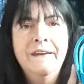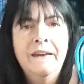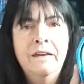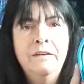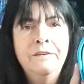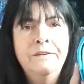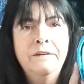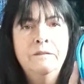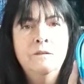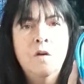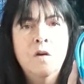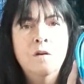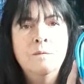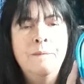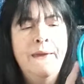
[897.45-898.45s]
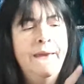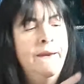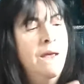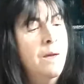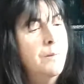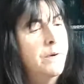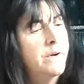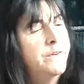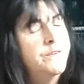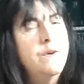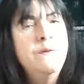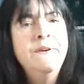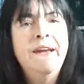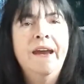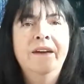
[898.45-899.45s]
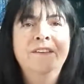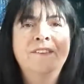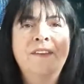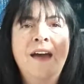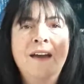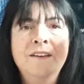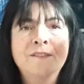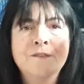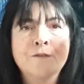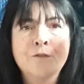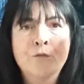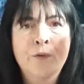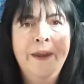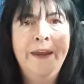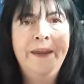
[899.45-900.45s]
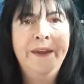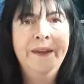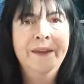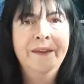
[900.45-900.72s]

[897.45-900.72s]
Aldi have got them in, but I could only get a size 3.